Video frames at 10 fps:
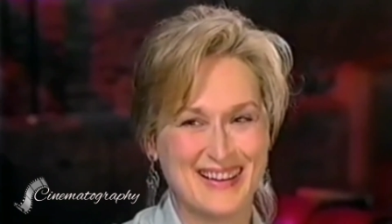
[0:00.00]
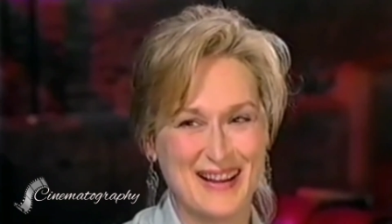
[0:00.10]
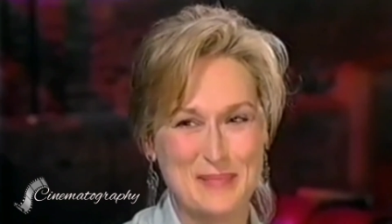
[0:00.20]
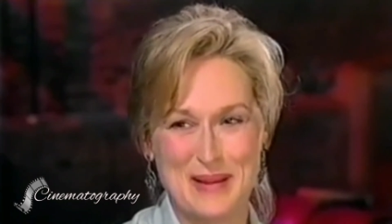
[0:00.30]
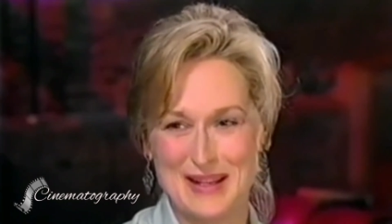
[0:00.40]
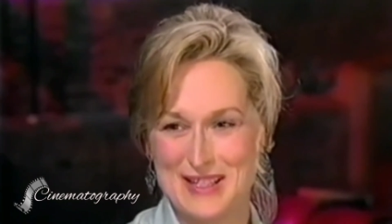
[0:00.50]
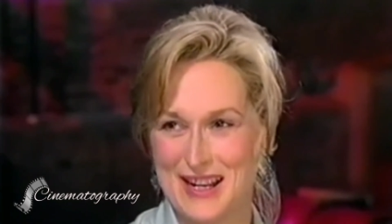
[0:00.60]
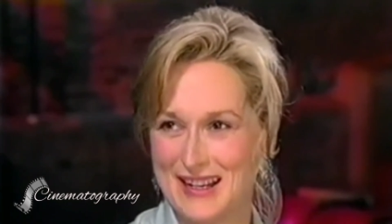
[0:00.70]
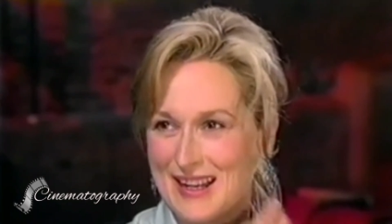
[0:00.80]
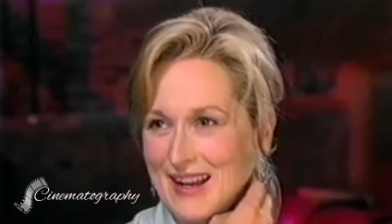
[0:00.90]
a
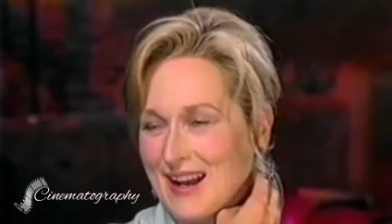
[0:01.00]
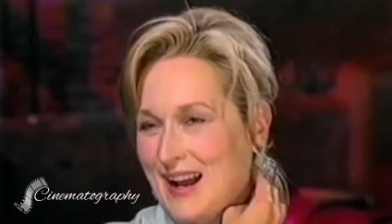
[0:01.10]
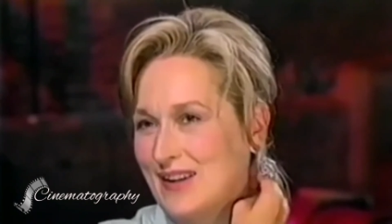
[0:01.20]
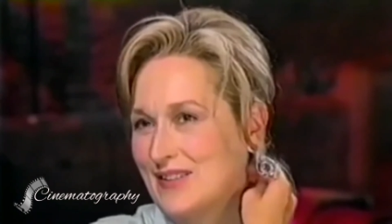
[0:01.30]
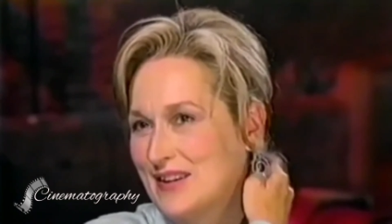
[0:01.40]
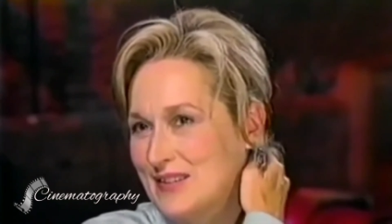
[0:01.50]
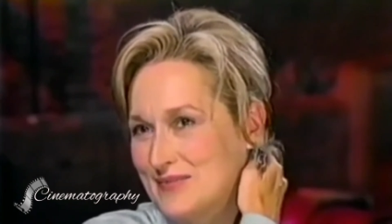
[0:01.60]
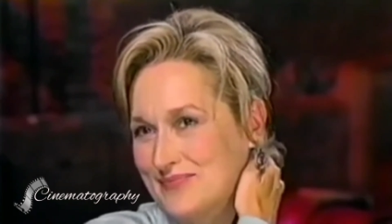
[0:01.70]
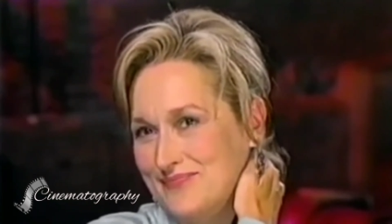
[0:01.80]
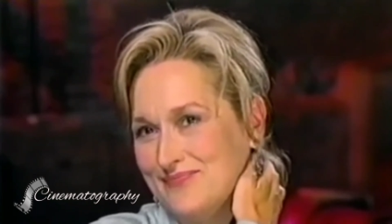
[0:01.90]
paycheck? Yeah, I don't know.
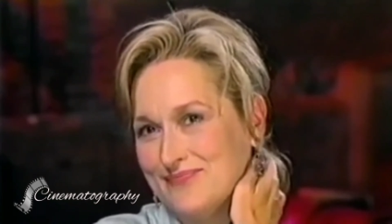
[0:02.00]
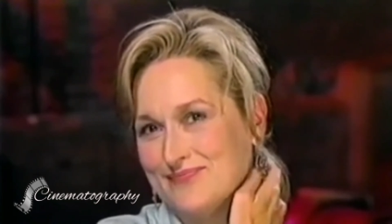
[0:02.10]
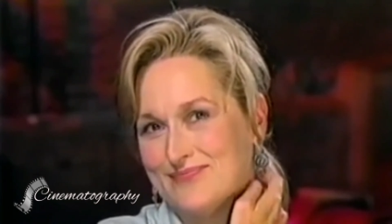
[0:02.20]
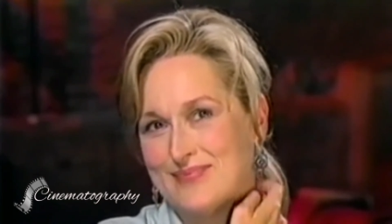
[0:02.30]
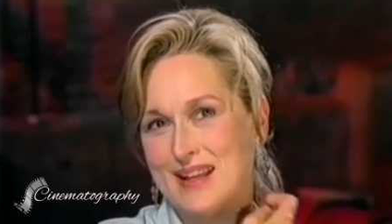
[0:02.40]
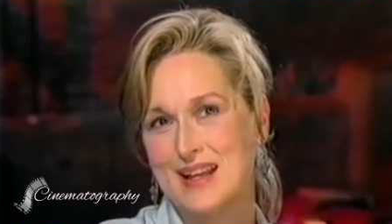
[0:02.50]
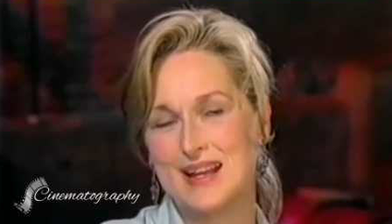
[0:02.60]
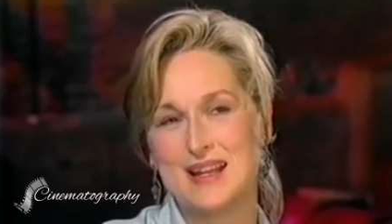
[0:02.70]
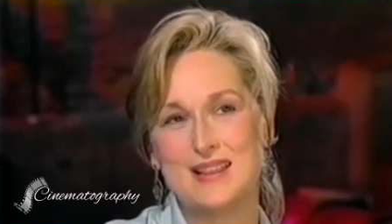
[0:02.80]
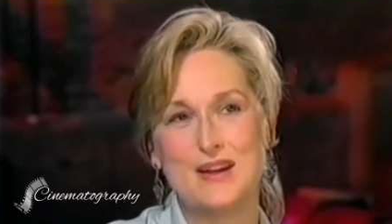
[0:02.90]

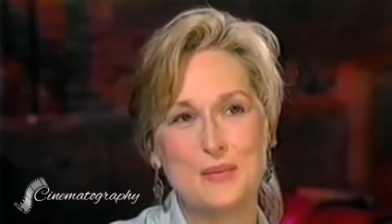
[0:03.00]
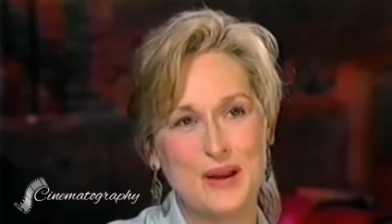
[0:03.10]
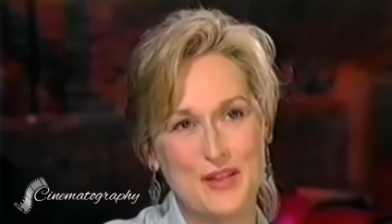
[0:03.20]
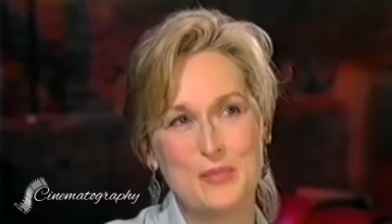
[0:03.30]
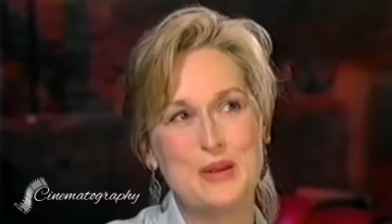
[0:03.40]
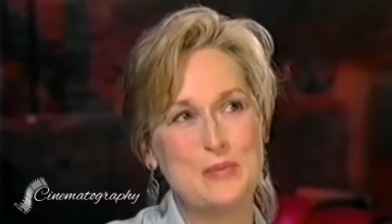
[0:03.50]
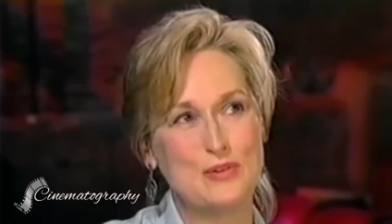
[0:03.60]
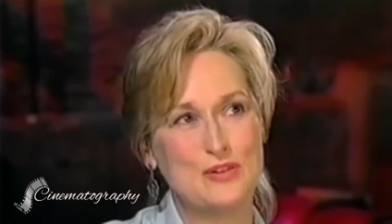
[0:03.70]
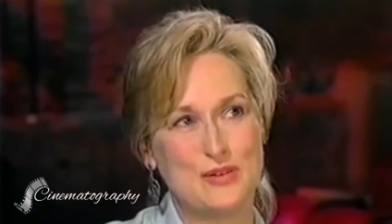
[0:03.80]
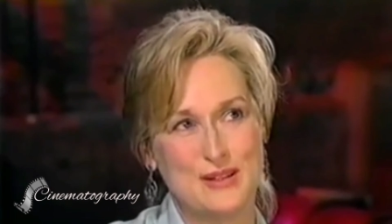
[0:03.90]
There, when other people
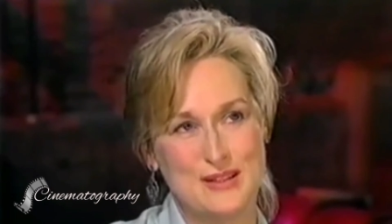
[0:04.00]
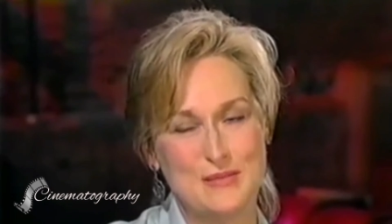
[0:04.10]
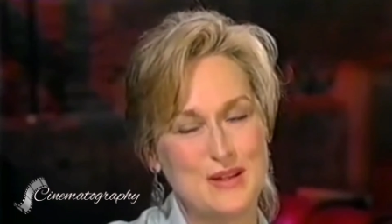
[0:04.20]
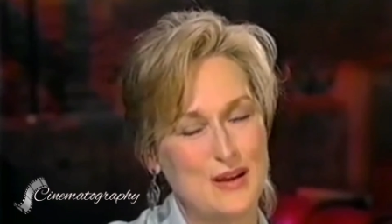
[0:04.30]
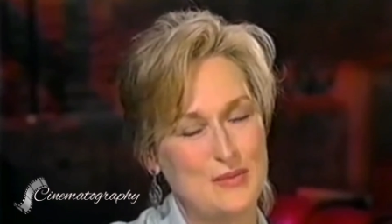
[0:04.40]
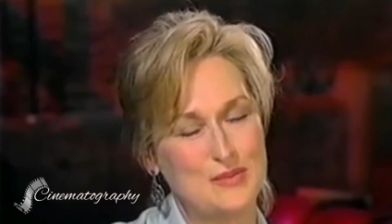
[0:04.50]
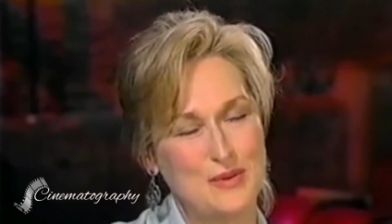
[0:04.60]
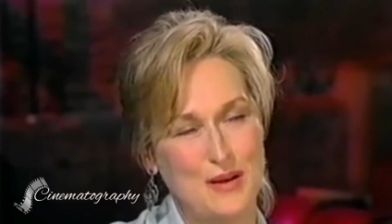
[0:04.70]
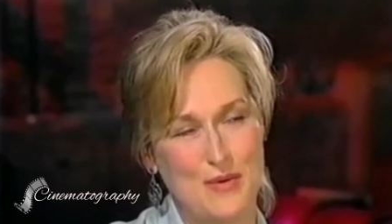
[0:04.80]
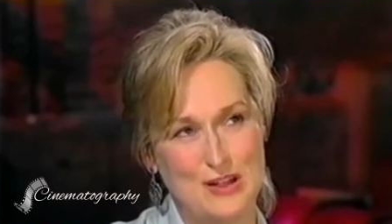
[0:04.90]
do it, sometimes
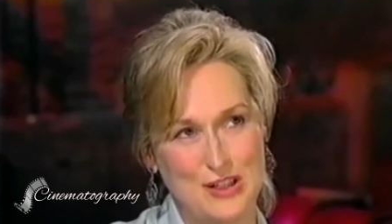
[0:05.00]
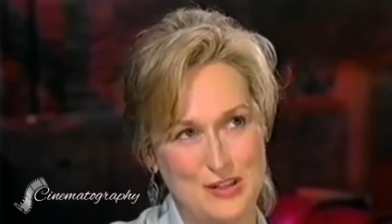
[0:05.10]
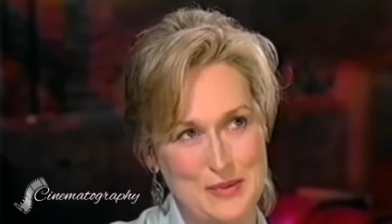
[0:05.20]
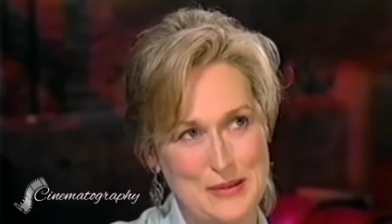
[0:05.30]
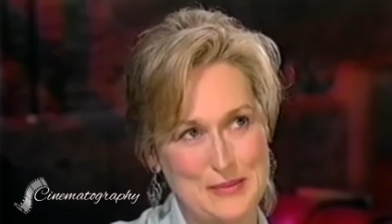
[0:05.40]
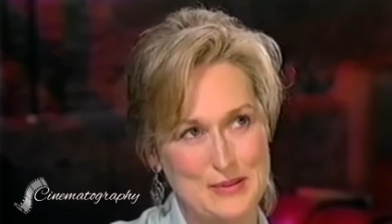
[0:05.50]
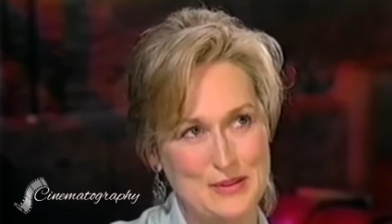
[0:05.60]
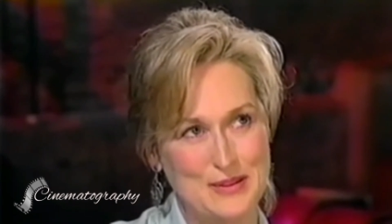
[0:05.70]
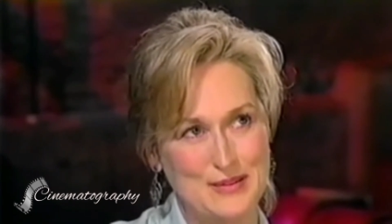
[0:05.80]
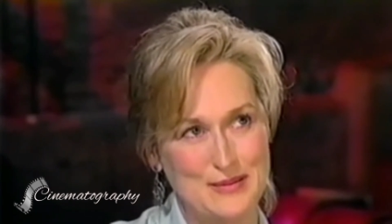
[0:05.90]
when I watch other people
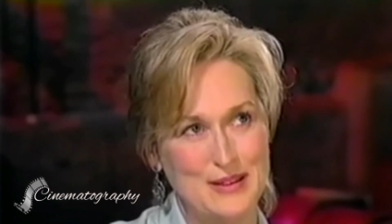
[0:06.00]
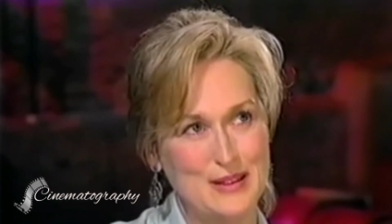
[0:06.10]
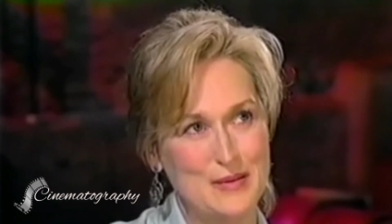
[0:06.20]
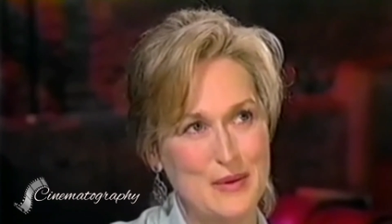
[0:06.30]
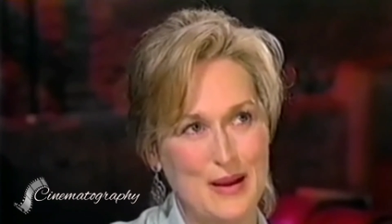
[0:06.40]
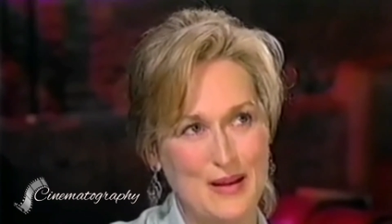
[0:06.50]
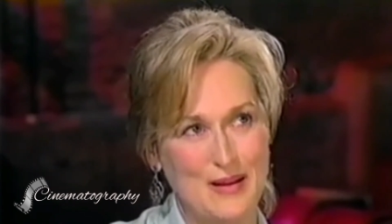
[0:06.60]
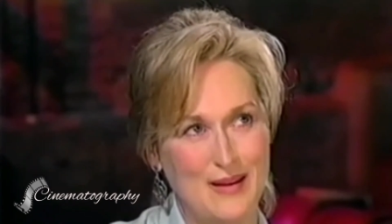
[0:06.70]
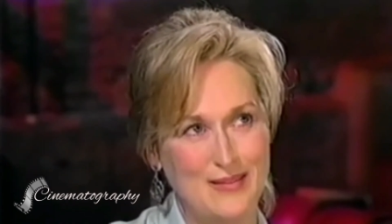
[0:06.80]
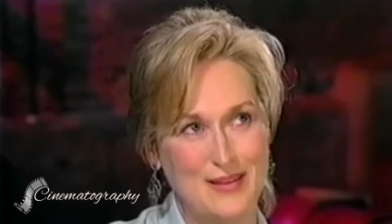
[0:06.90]
do it really well,
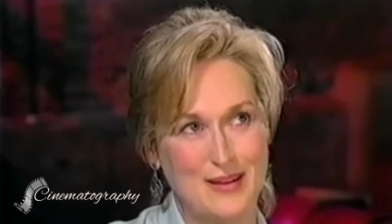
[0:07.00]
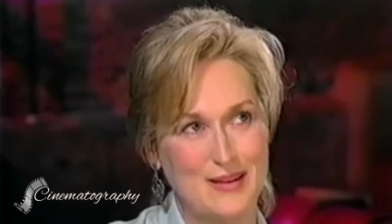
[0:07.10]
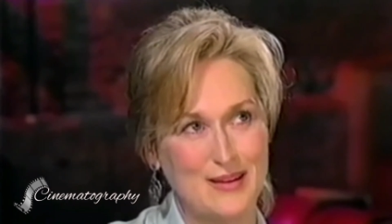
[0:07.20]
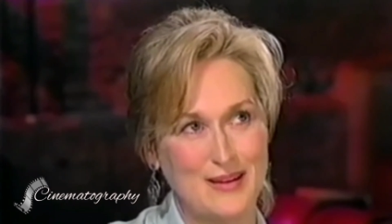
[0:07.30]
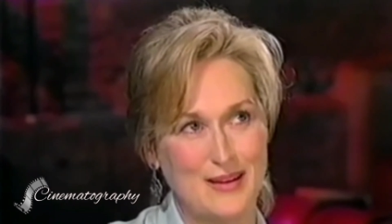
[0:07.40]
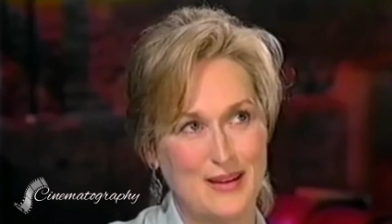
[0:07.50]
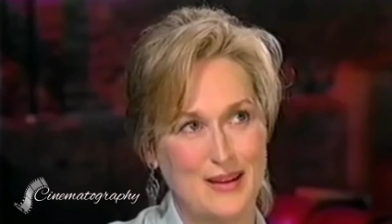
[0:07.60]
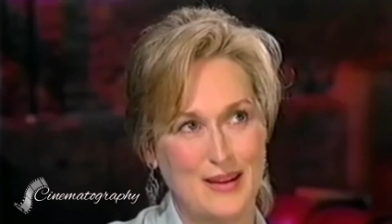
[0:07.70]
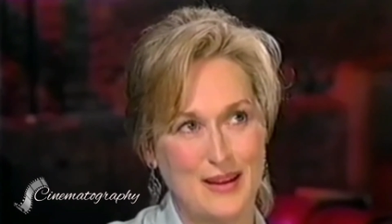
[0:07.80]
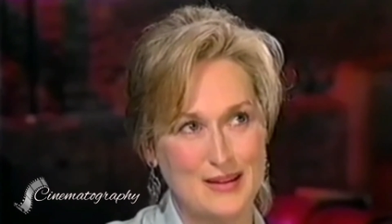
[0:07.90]
I think
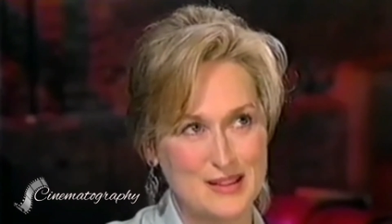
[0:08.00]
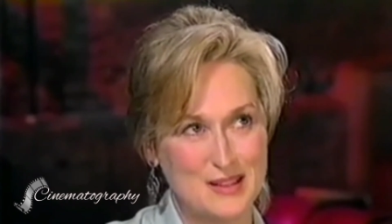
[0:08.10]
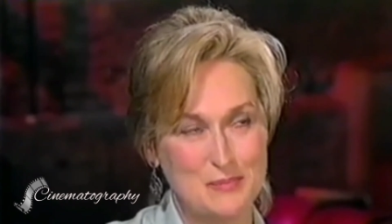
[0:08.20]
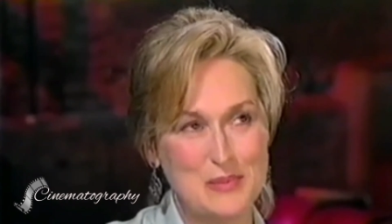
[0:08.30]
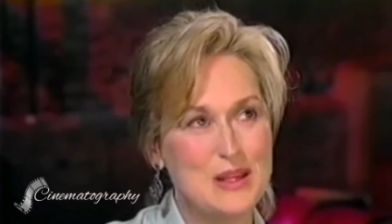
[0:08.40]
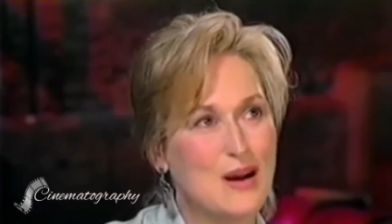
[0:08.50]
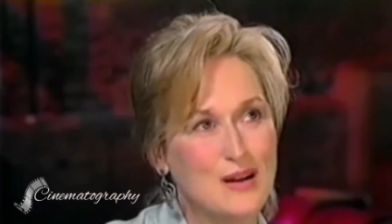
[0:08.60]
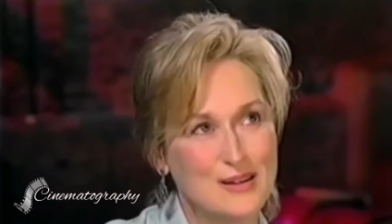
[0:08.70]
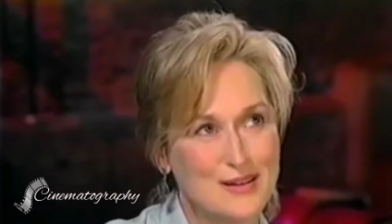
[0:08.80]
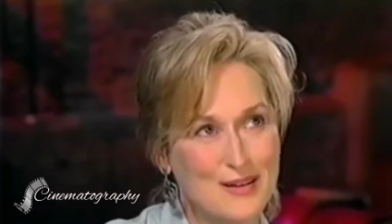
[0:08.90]
it's
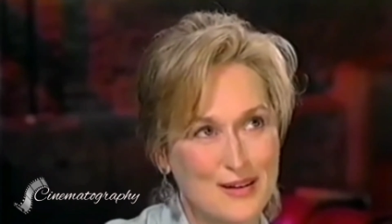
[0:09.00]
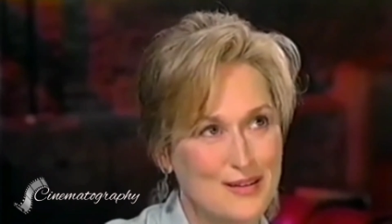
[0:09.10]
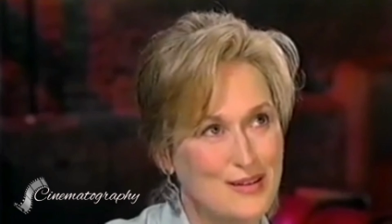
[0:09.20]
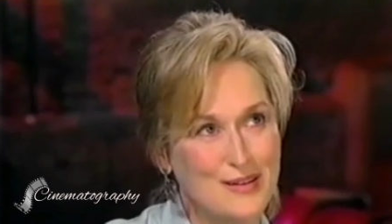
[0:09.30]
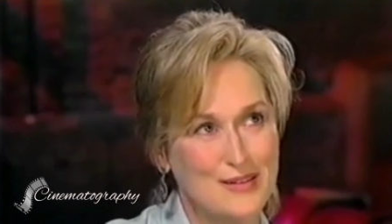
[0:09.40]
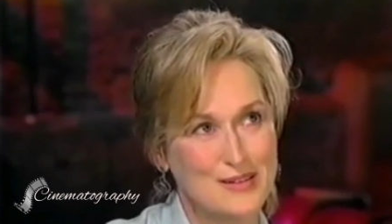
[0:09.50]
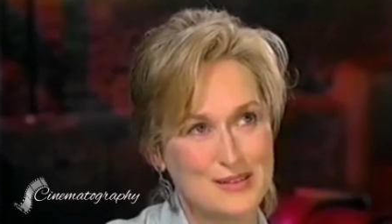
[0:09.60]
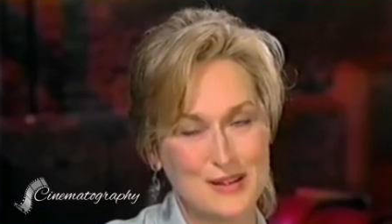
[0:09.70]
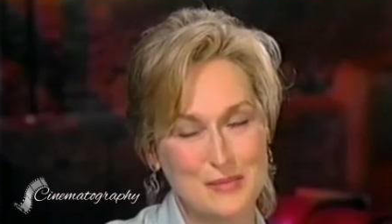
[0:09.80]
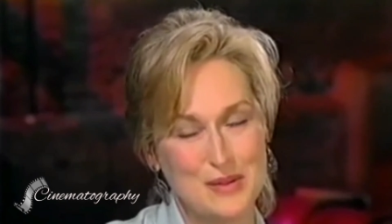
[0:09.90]
beyond an art, you know, it's
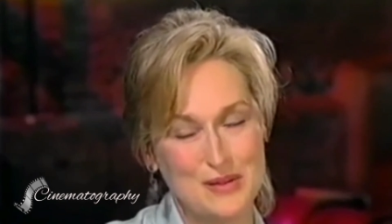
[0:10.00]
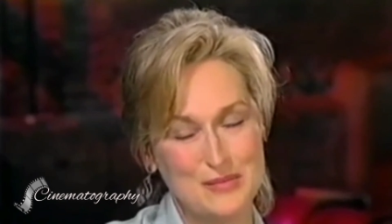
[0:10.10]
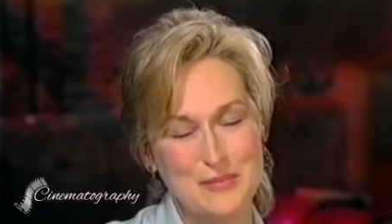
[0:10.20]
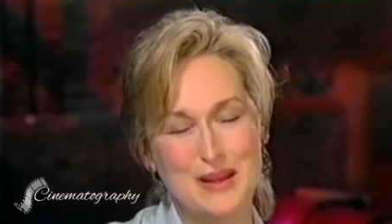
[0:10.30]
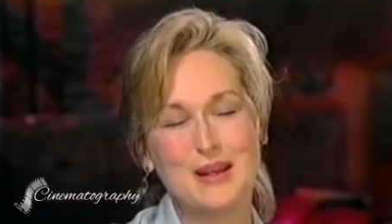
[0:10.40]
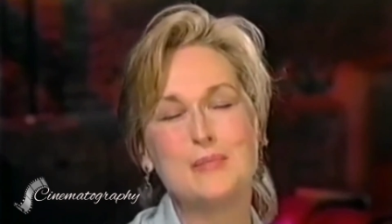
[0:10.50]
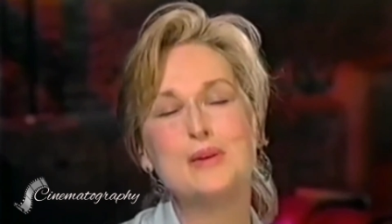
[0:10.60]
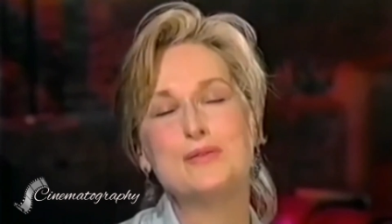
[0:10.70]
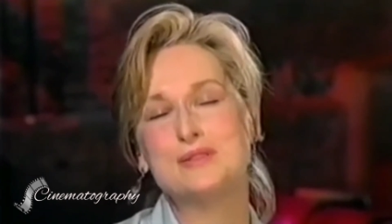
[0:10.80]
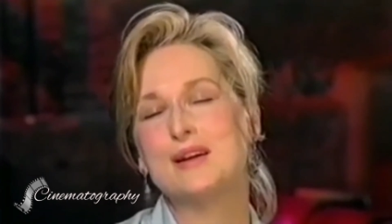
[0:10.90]
like making
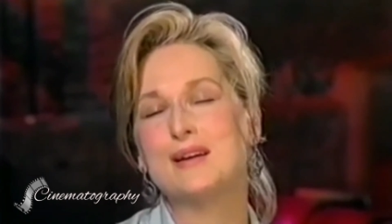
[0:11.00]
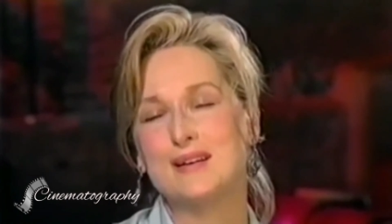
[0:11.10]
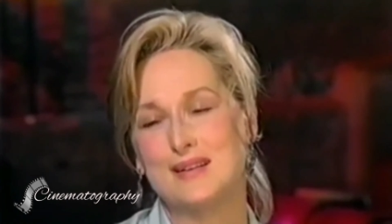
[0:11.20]
music.